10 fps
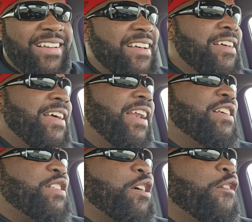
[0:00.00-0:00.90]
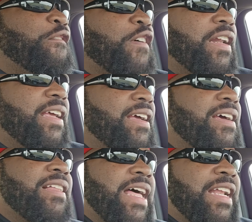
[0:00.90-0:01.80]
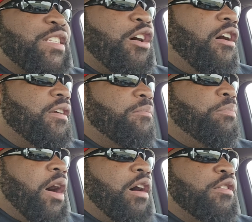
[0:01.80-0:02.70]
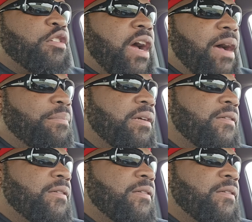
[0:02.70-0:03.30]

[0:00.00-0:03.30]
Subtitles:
And it's so funny that it's called a ball drop